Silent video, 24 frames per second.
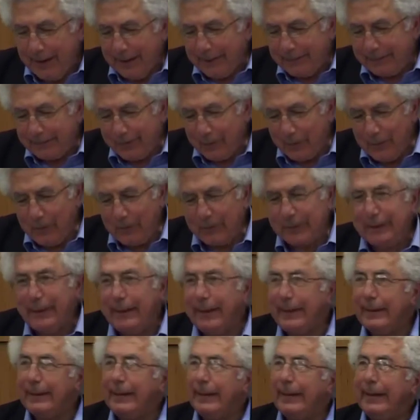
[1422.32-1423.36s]
So
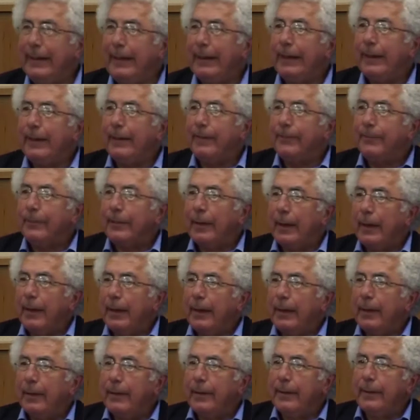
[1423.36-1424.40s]
clearly,
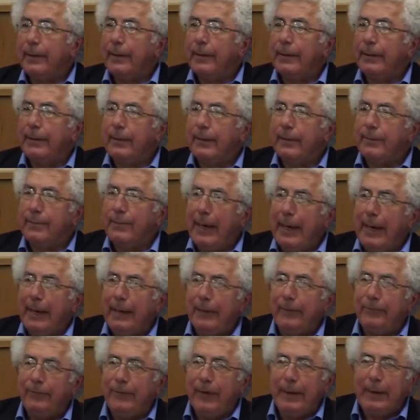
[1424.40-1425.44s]
the
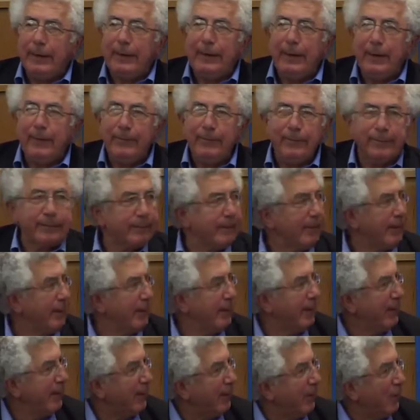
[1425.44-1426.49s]
main victims
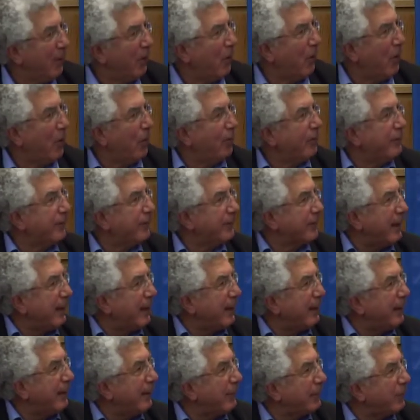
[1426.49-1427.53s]
of the
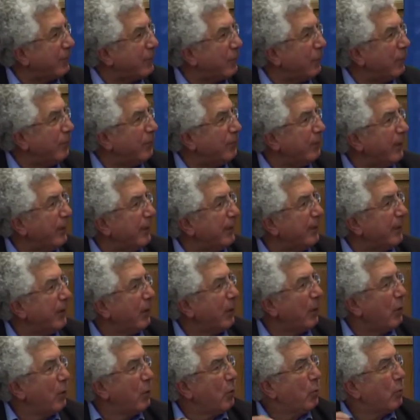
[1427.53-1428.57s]
Zionist movement
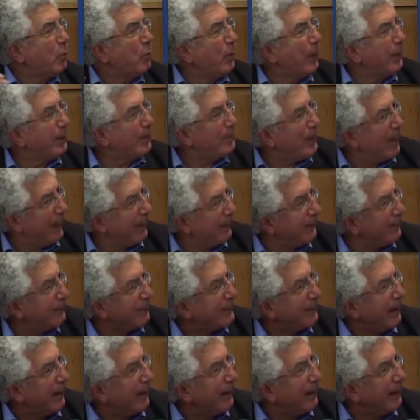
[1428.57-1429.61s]
were the
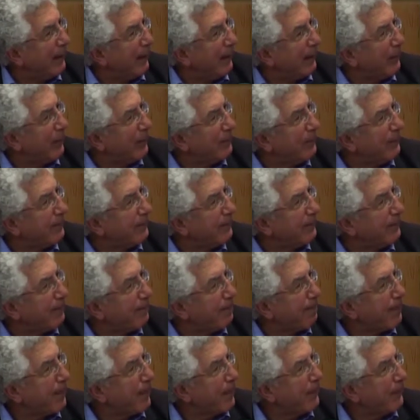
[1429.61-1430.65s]
Palestine Arabs.
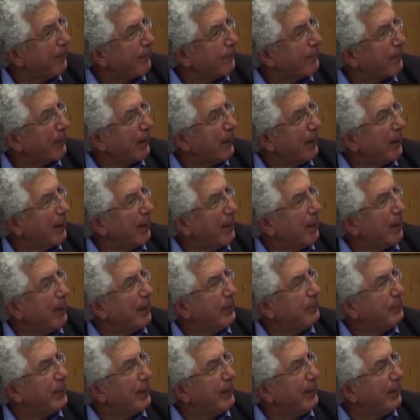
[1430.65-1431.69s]

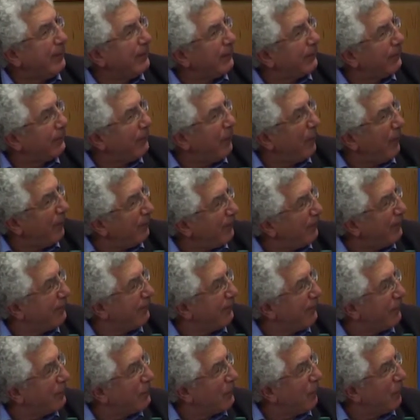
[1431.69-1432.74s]
But it's often
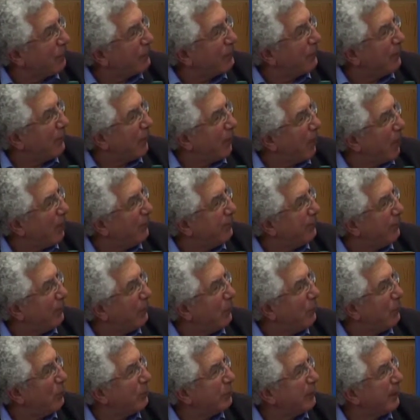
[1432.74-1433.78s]
forgotten or
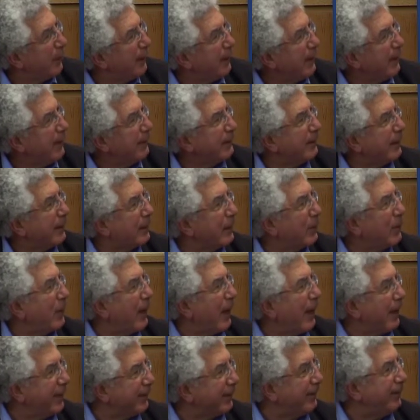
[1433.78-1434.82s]
overlooked that there were
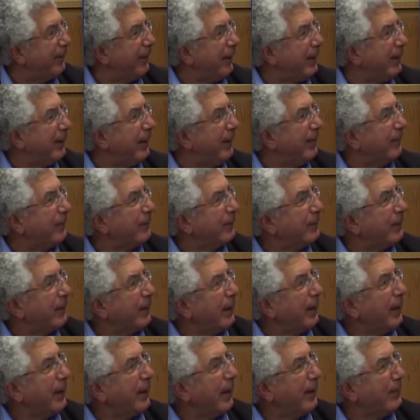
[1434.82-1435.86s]
other victims,
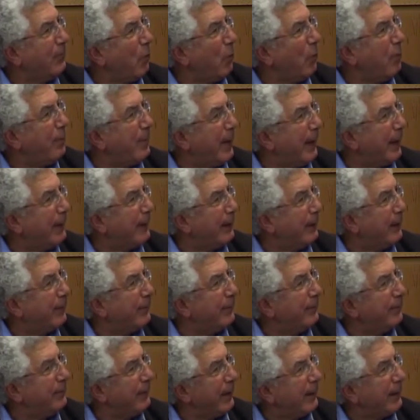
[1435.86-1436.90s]
a more
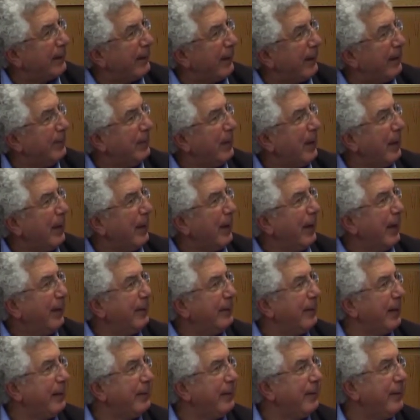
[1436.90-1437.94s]
minor victim,
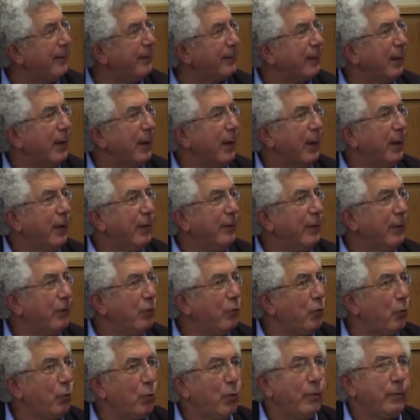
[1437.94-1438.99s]
and that is the
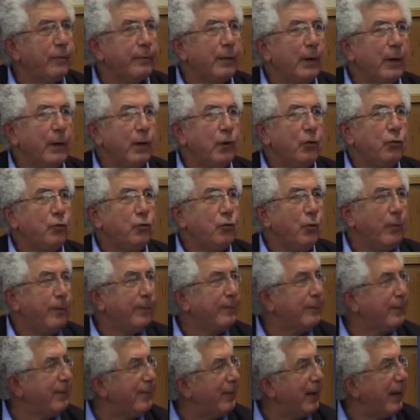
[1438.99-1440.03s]
Jews, Jewish
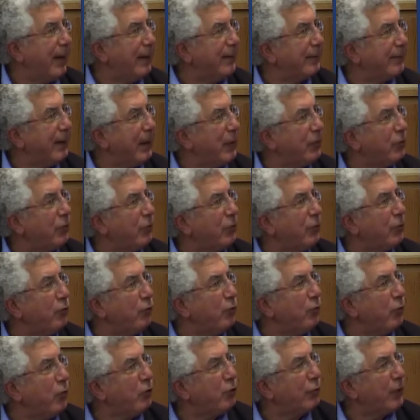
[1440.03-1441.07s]
civilization,
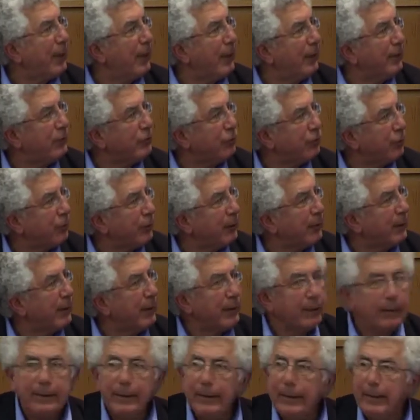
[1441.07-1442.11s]
Jewish culture
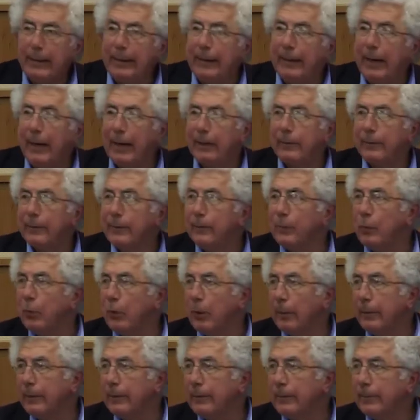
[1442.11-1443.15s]
in the Arab
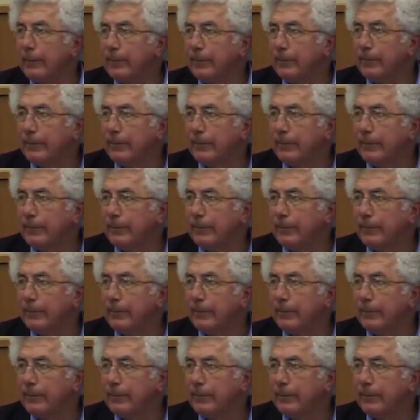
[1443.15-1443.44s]
world.